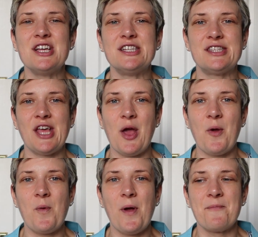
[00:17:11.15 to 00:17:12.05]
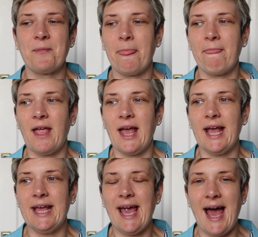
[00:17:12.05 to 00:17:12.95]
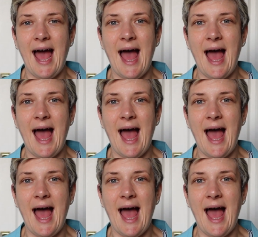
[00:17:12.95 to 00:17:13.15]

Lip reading: So yeah,